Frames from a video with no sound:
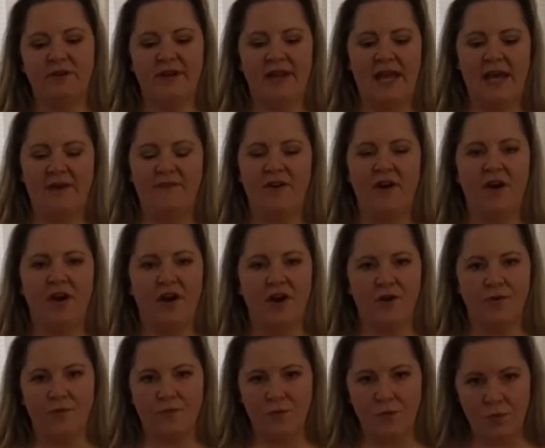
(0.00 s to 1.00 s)
don't have
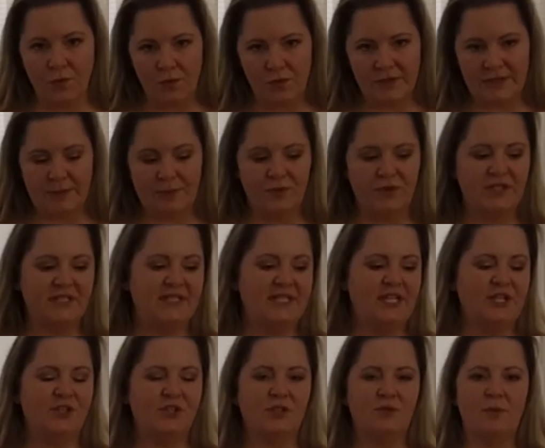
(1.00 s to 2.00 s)
hard rules and
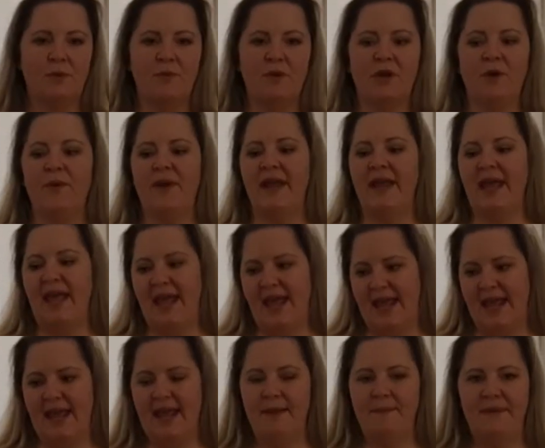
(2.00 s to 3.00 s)
procedures where we're going
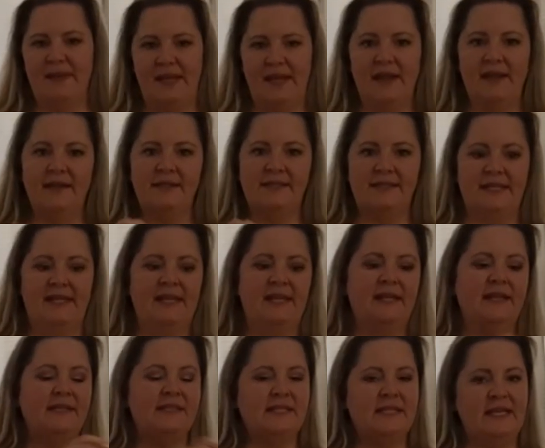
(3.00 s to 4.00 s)
A, B,
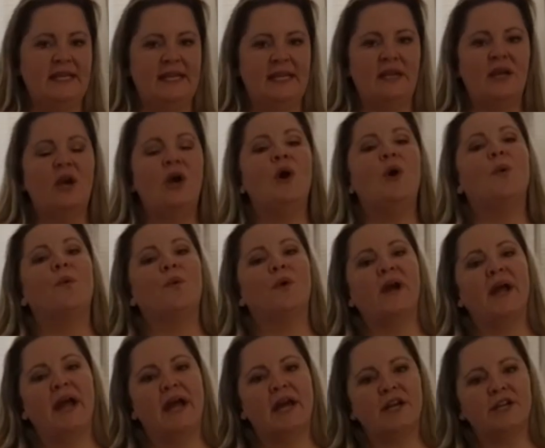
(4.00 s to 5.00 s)
C, D.
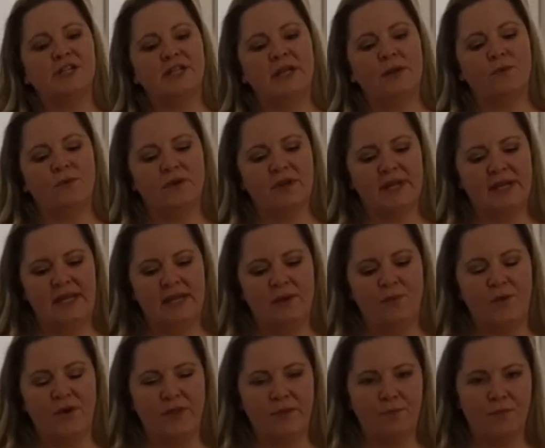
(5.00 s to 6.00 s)
We're actually
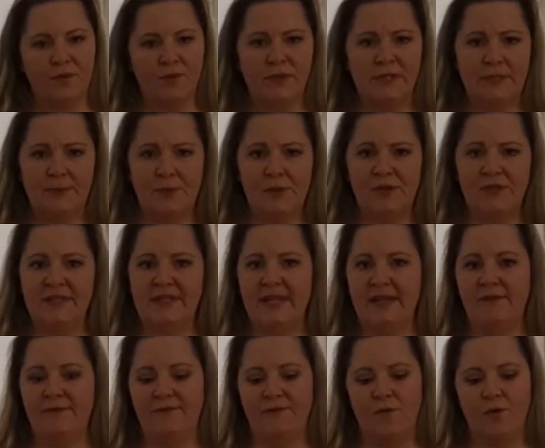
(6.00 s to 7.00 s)
working with the principles
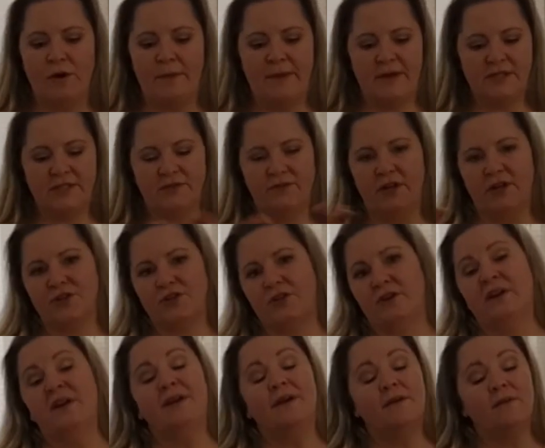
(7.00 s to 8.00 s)
that form a
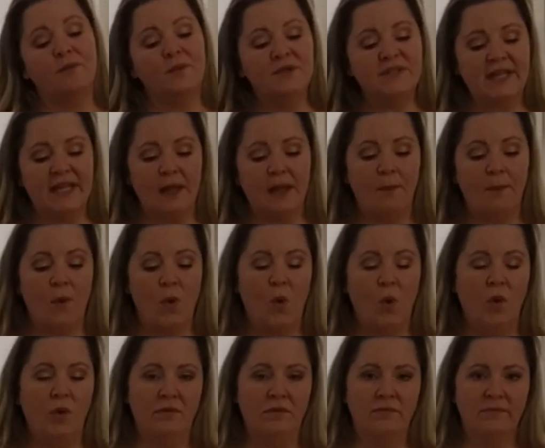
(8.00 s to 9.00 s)
structure, almost like a
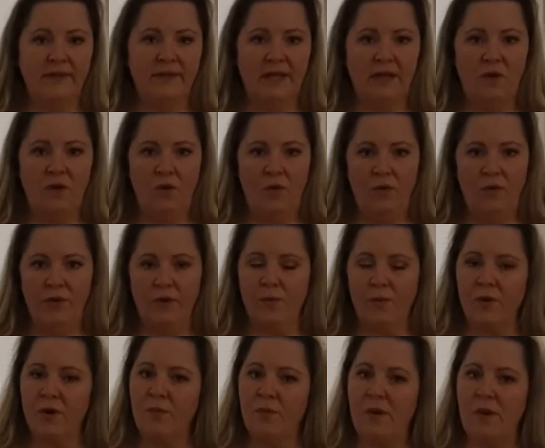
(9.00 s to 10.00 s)
bowl that hold the
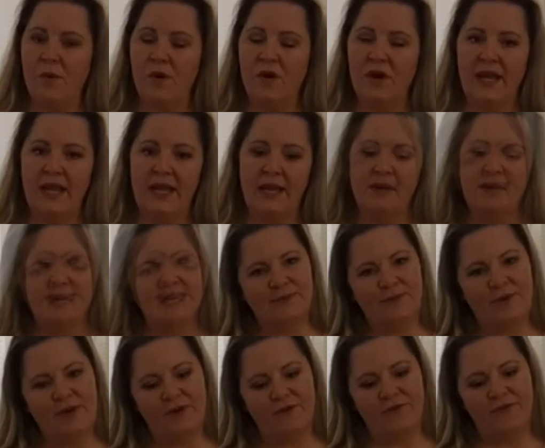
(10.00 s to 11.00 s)
work we work in. As
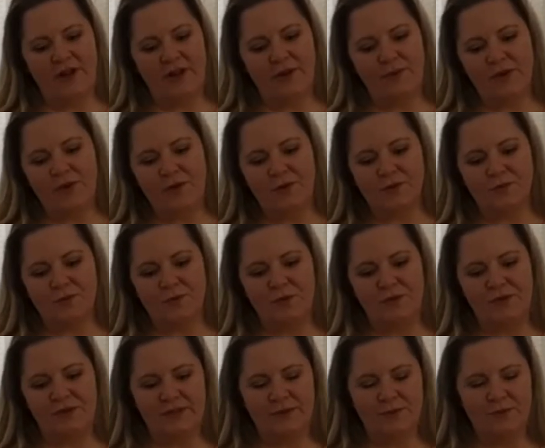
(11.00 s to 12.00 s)
we are following those
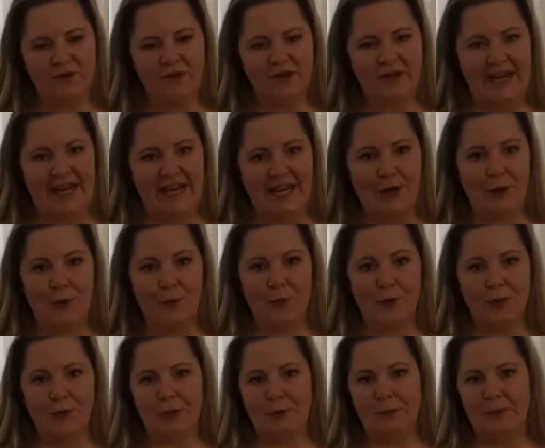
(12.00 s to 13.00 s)
rules, we're in
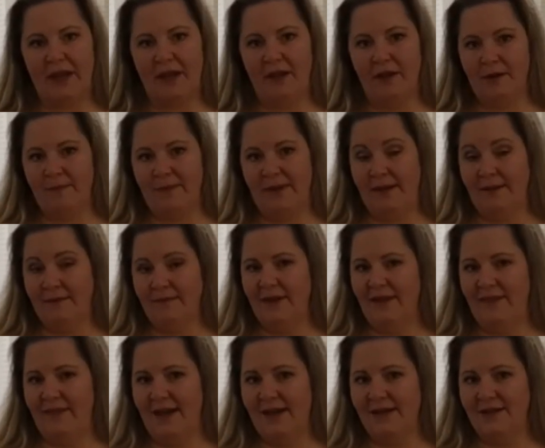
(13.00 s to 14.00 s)
orthobionomy,
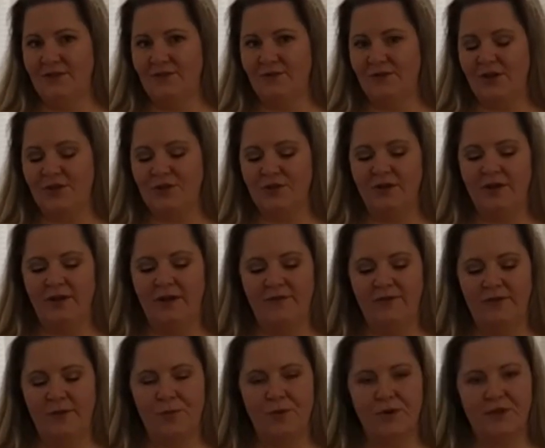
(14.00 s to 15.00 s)
in that structure
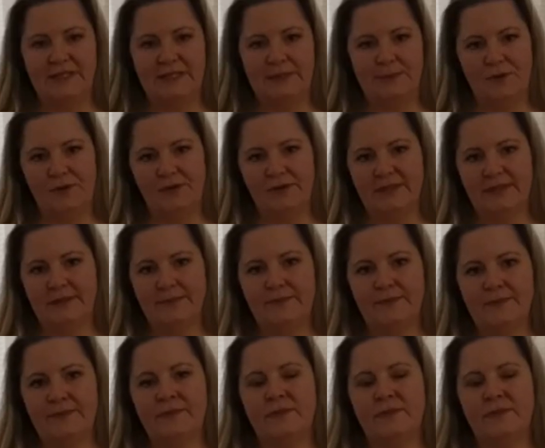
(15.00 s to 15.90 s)
of the principles.